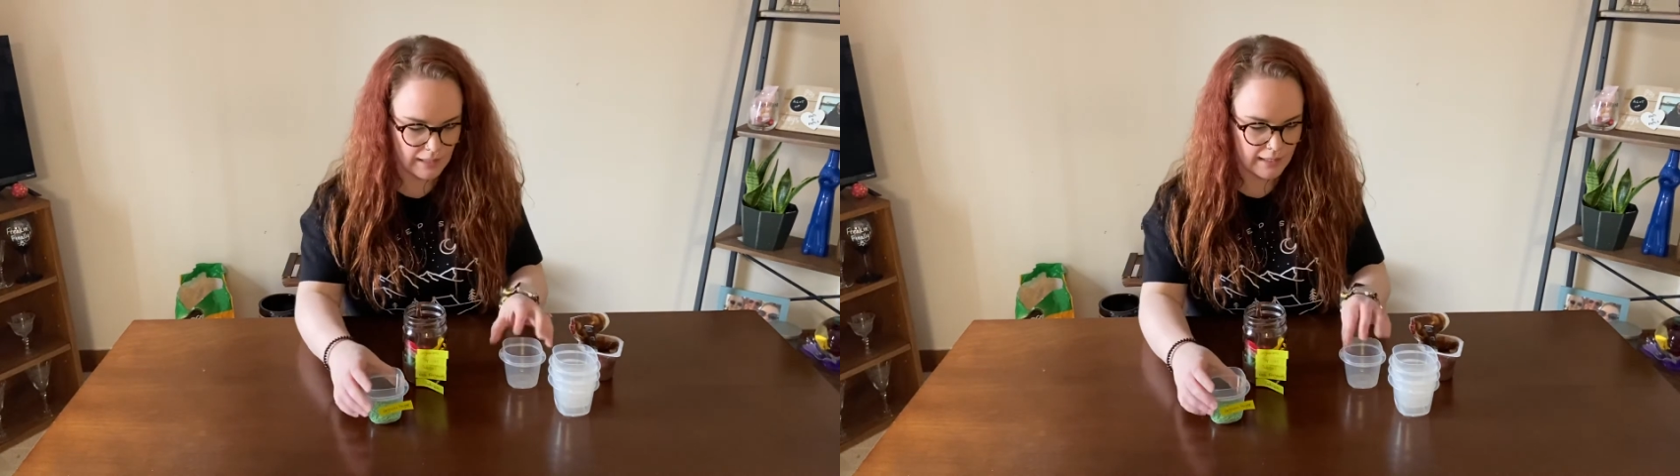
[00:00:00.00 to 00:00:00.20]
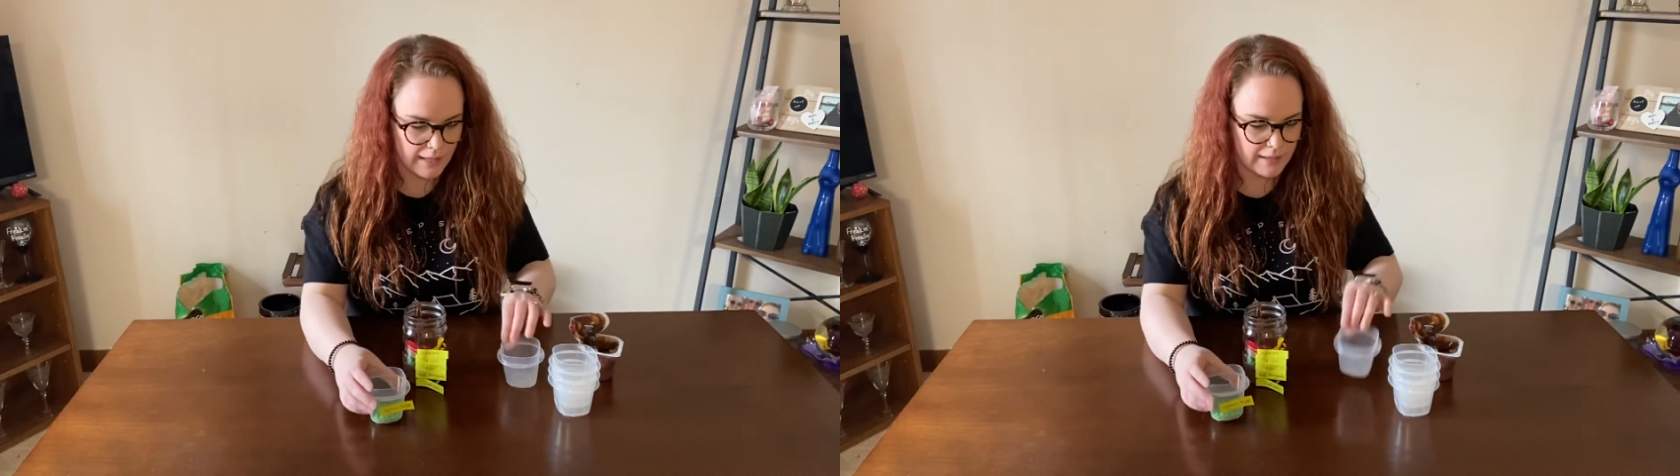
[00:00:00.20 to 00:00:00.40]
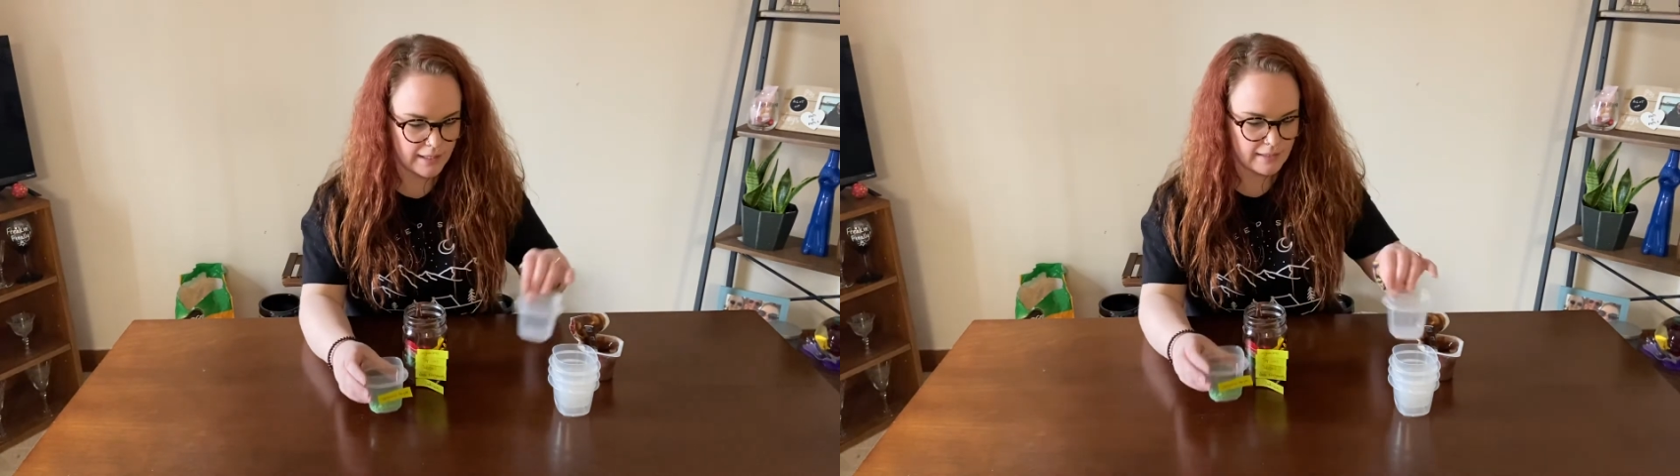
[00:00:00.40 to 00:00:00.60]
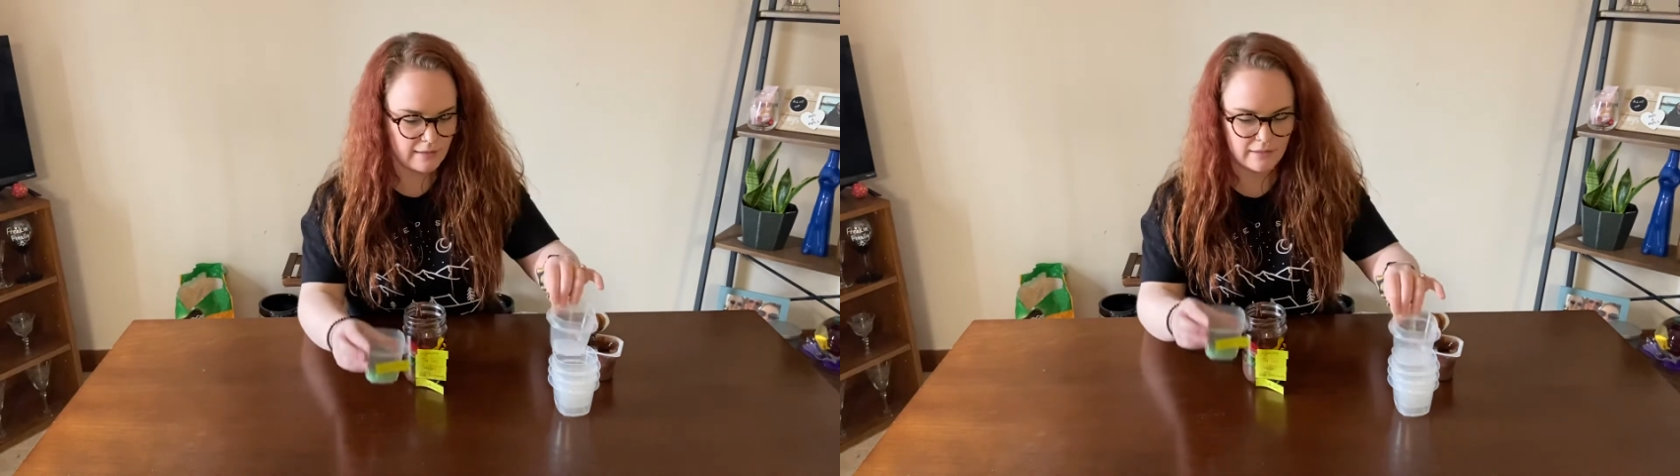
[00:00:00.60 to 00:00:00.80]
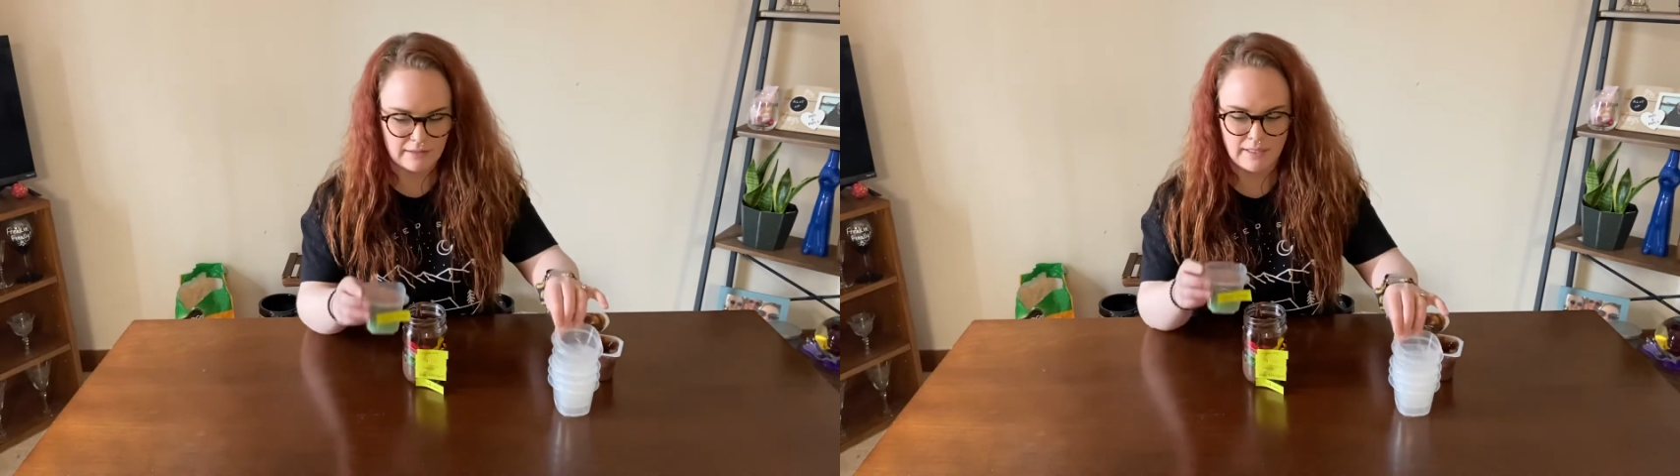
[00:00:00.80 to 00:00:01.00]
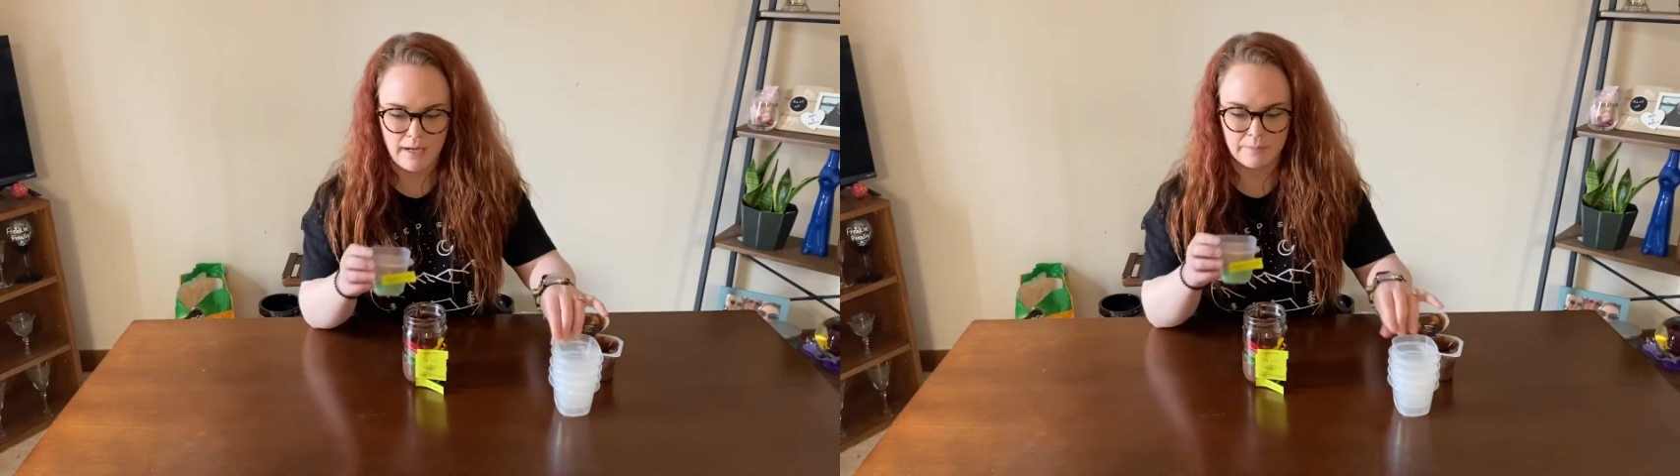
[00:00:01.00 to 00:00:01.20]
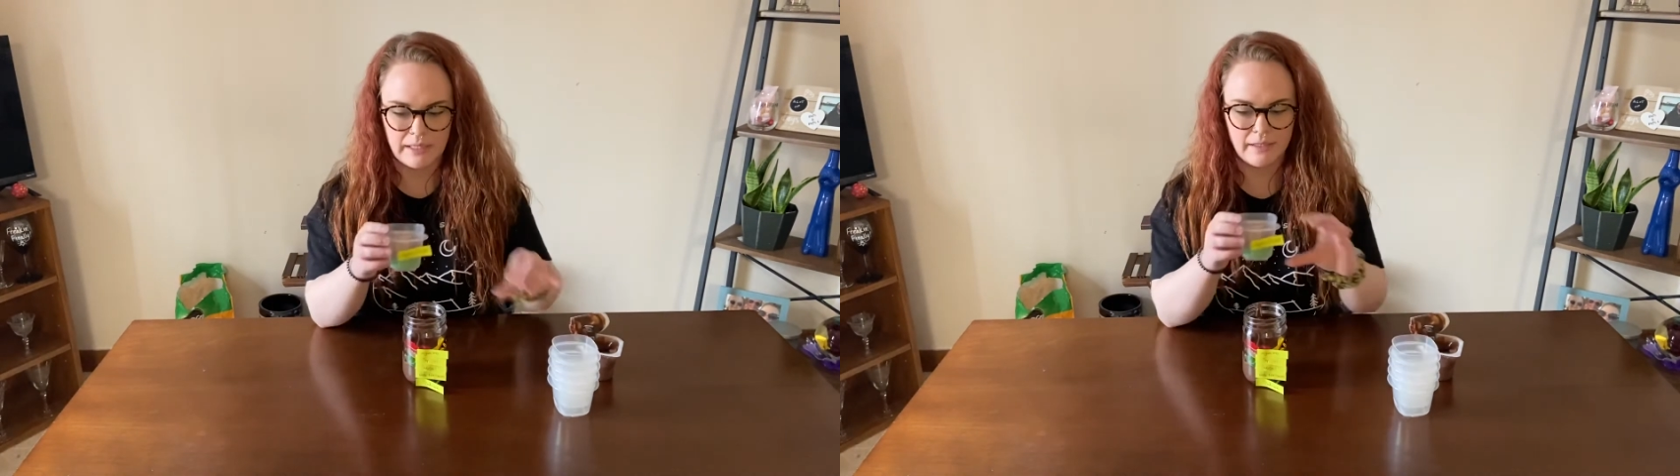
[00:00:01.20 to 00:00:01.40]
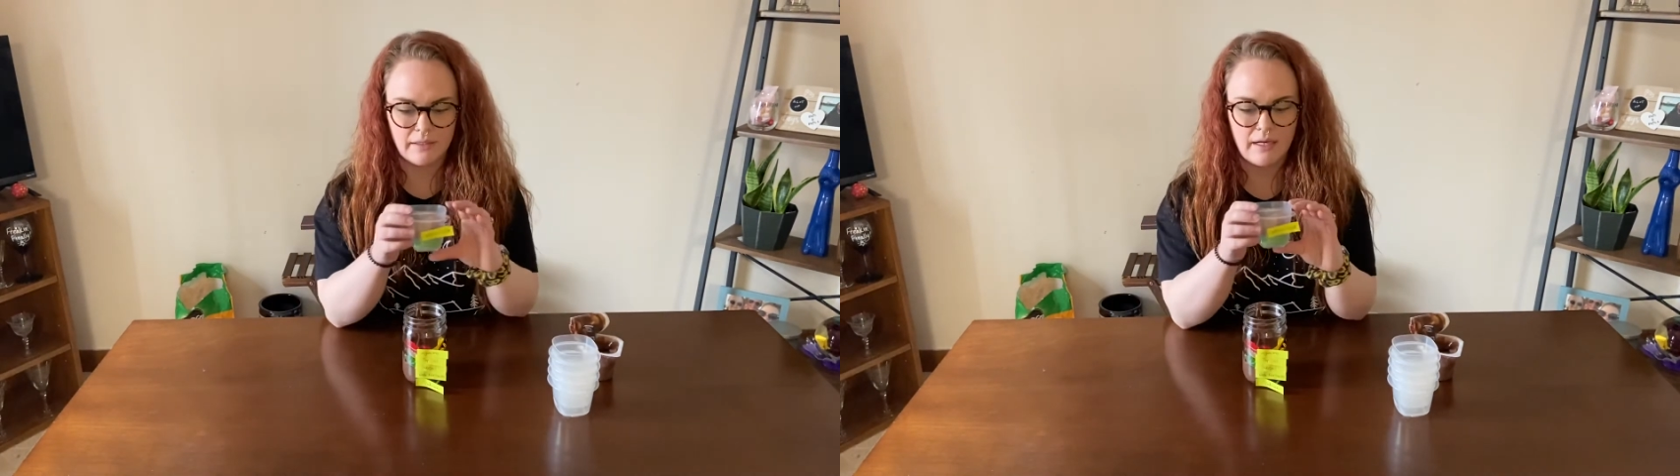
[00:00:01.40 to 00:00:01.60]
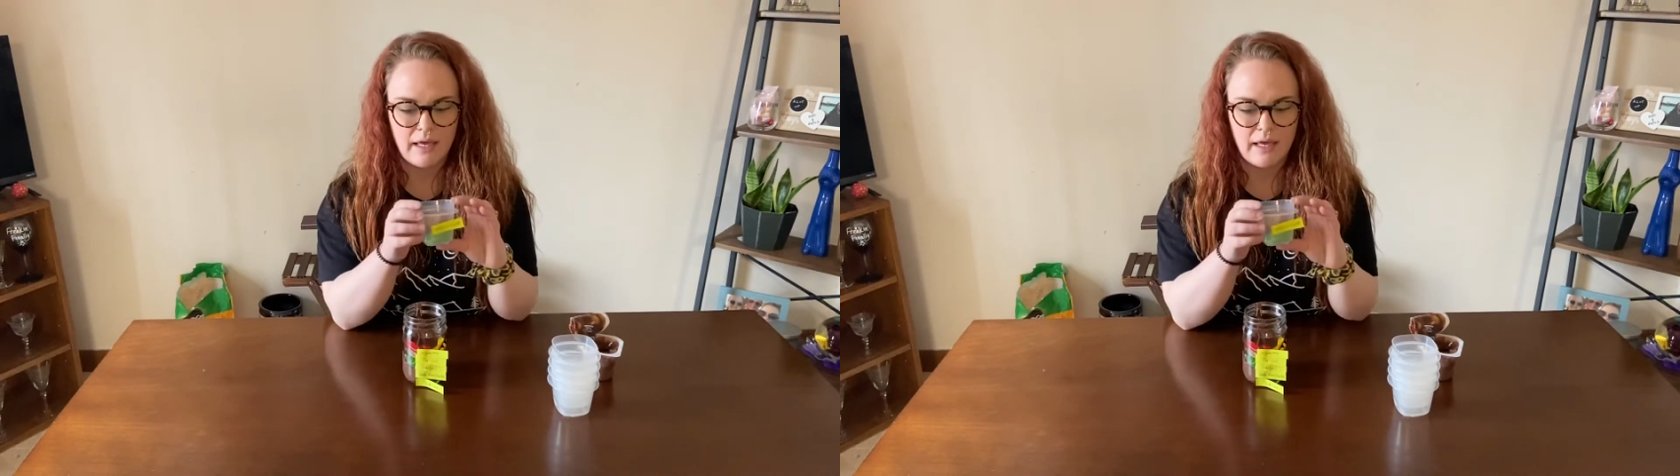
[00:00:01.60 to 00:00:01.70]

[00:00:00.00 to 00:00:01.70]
And then the top layer